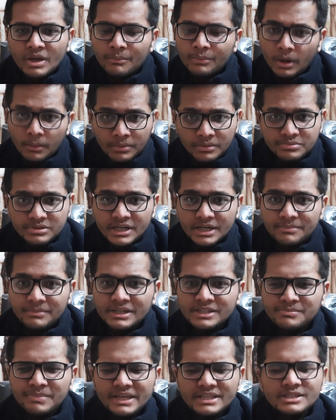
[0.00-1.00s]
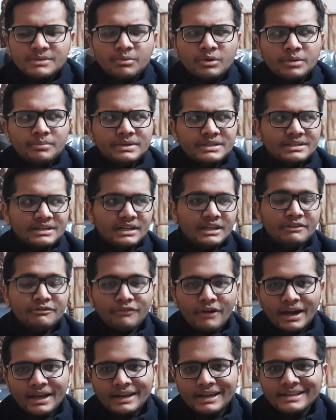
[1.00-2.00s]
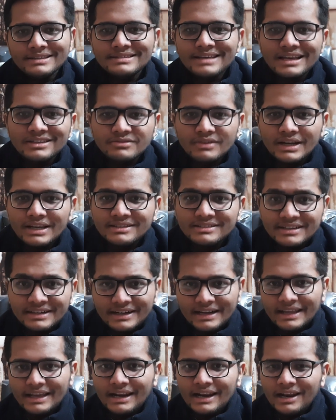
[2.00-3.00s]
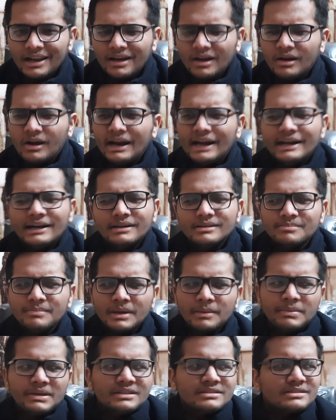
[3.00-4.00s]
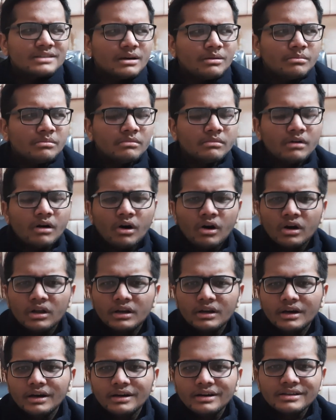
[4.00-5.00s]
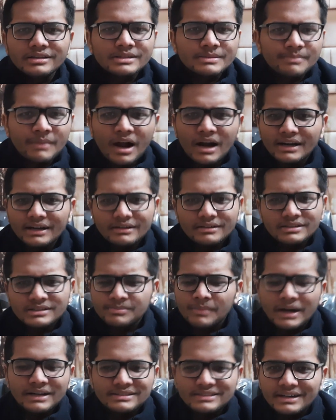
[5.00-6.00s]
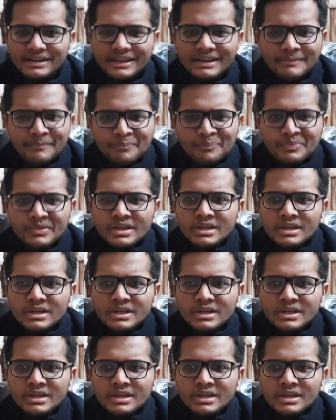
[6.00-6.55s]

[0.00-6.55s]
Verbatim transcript: problem statements based upon basically finance as well as retail and maybe some on smart city.